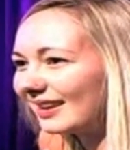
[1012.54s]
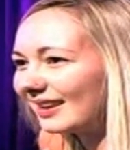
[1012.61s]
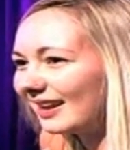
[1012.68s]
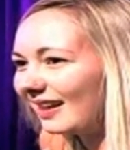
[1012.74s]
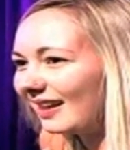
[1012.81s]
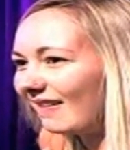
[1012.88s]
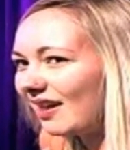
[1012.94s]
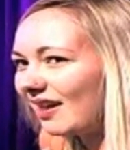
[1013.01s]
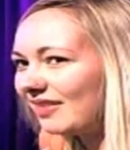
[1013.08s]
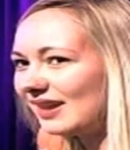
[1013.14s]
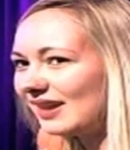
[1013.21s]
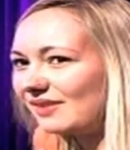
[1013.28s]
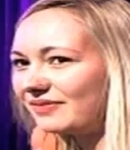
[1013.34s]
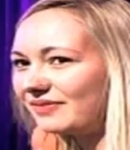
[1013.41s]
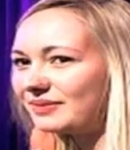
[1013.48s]
I think
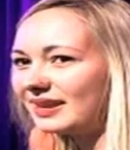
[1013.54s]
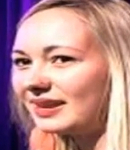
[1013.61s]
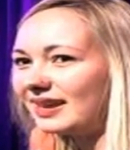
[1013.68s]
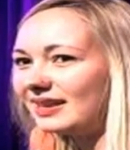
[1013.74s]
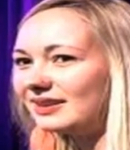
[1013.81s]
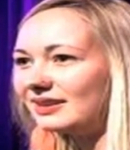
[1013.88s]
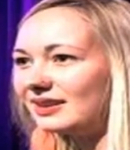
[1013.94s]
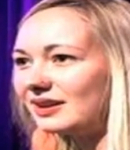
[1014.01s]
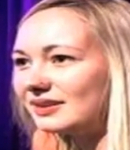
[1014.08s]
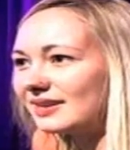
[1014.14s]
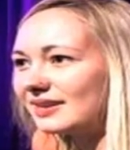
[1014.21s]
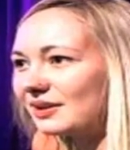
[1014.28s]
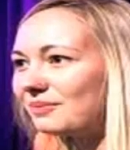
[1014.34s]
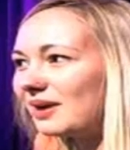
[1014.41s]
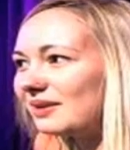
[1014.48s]
everyone here knows how
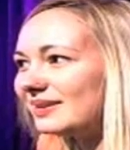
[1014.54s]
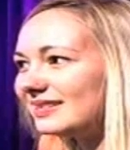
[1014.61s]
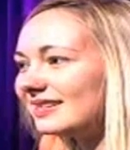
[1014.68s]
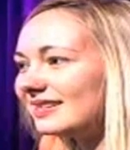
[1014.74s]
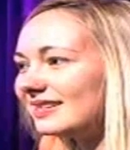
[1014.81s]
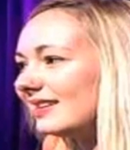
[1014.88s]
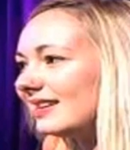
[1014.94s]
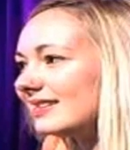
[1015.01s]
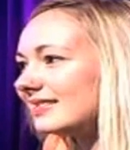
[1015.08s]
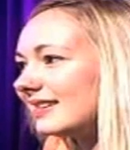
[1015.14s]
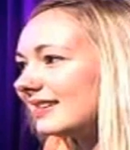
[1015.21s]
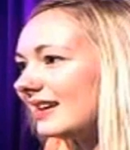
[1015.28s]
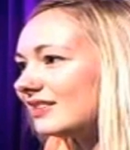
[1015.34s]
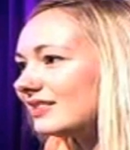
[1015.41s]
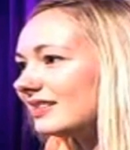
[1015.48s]
well we did in the last
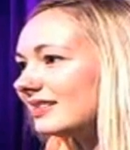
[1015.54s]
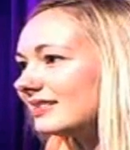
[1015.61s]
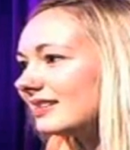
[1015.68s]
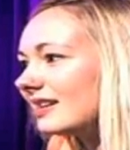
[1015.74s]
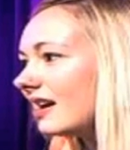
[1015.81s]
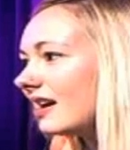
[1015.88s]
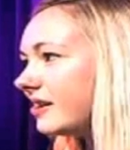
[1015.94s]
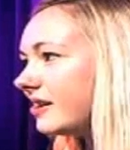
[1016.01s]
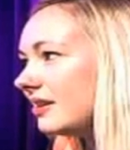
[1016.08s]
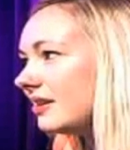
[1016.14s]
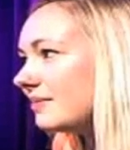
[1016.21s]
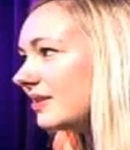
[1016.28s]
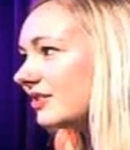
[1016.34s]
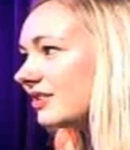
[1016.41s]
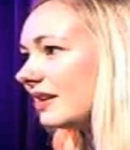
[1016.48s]
elections, and I only wish
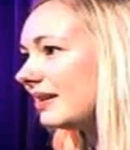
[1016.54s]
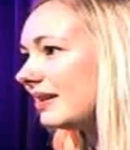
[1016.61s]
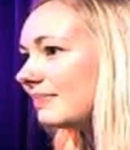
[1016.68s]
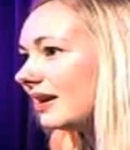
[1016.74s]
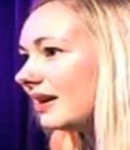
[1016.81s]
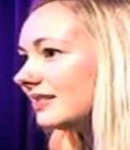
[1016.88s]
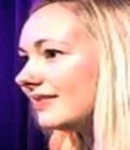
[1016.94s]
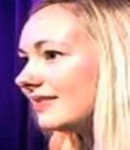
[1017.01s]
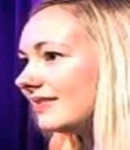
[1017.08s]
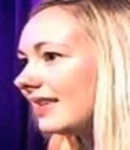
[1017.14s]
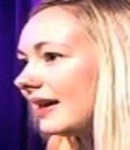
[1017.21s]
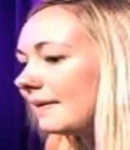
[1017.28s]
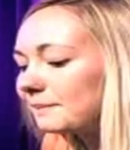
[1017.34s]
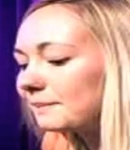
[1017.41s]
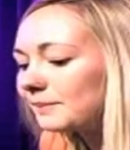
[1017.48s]
I'd been a part of it then.
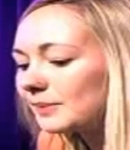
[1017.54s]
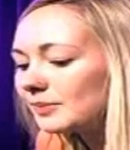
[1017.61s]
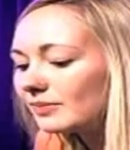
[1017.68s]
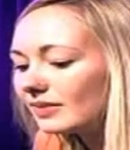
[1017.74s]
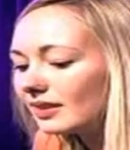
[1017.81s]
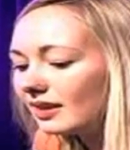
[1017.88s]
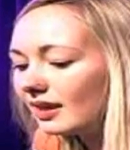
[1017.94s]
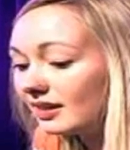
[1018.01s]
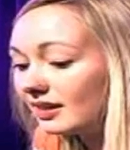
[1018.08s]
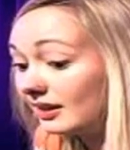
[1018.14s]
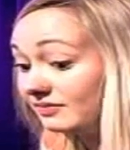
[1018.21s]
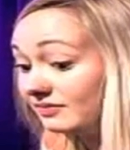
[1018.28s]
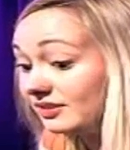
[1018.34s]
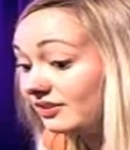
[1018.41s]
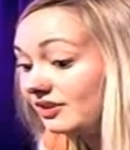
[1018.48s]
Uh, uh,
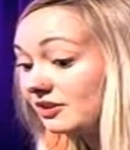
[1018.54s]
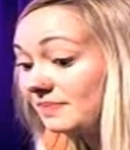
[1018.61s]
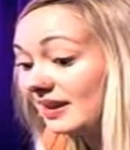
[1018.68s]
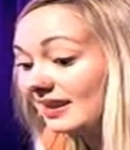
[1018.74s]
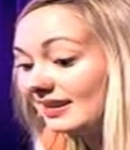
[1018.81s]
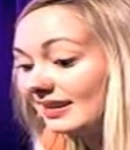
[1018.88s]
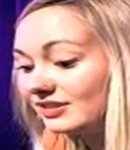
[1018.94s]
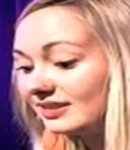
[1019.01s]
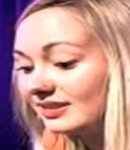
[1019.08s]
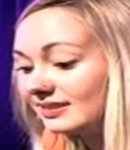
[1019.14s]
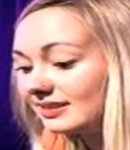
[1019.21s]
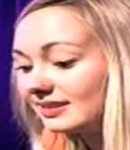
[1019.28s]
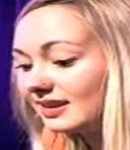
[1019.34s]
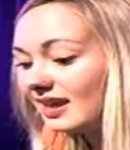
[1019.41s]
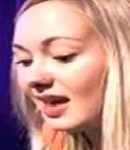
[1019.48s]
sorry, European elections.
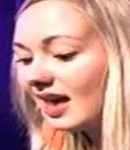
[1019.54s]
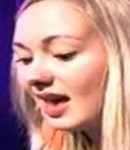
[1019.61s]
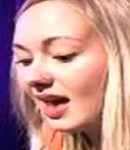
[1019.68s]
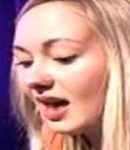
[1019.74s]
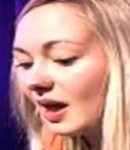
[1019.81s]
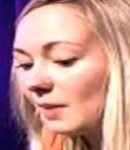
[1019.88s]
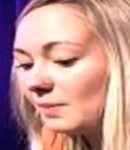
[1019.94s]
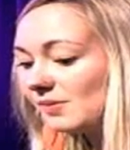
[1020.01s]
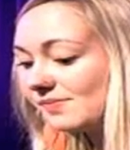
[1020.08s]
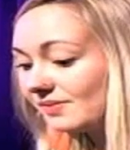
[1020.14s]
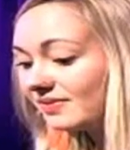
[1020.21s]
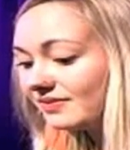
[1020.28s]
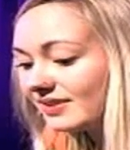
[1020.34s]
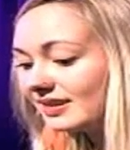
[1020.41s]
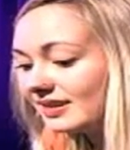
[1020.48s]
But what we
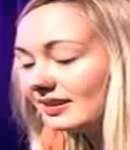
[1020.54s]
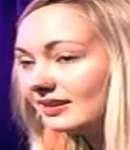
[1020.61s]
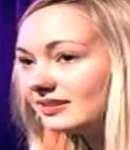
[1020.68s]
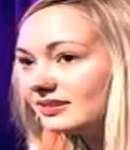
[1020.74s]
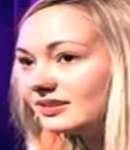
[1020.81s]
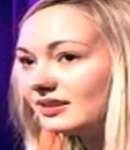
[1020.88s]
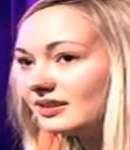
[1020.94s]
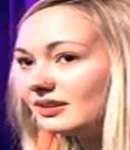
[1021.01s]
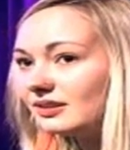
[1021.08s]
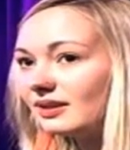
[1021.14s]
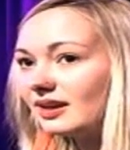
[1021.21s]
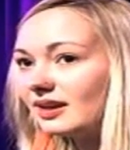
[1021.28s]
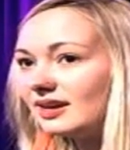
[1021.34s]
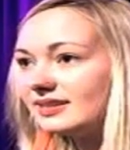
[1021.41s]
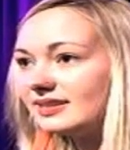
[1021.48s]
really need to do
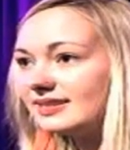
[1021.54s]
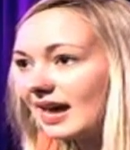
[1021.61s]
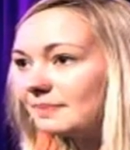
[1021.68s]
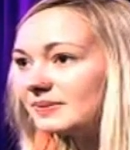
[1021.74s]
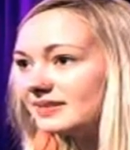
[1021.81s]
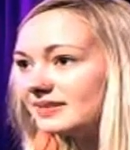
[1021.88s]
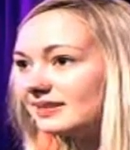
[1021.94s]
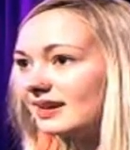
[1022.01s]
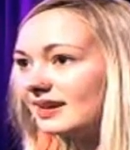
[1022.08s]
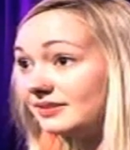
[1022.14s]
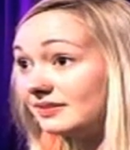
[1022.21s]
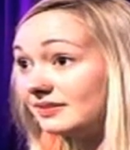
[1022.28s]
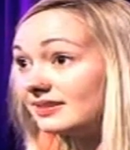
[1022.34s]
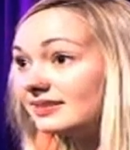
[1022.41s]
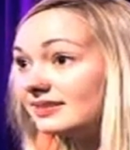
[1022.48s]
is capitalise on this
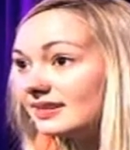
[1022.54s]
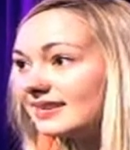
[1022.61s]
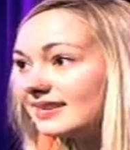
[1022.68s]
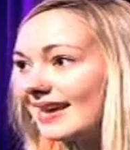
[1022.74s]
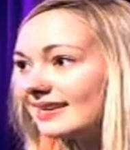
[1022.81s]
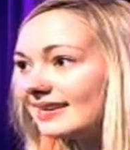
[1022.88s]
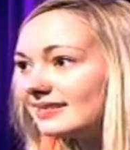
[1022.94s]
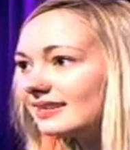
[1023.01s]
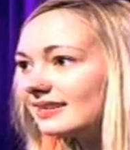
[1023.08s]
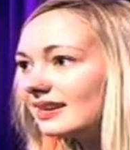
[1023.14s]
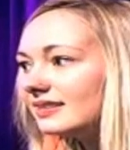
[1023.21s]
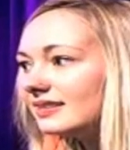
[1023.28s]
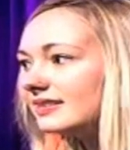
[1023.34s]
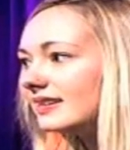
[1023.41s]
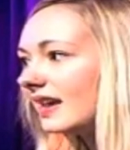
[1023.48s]
success, to
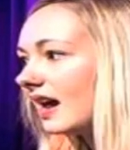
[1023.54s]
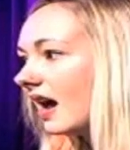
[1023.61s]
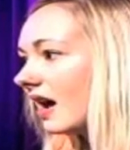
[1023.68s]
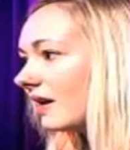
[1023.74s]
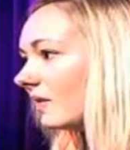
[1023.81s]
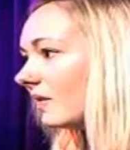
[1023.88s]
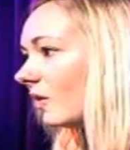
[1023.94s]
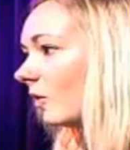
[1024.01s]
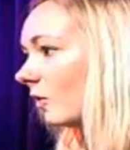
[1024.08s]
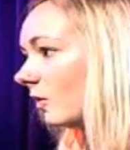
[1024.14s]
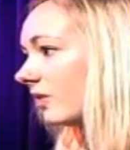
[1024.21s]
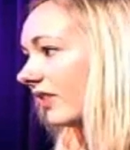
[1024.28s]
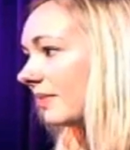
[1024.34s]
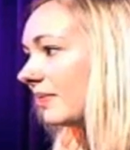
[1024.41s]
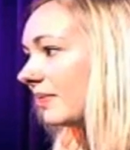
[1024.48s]
get out all of our
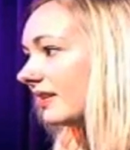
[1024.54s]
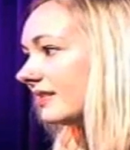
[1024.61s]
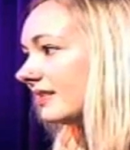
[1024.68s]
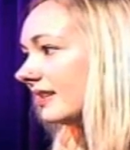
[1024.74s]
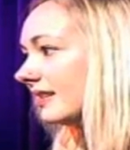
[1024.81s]
policies,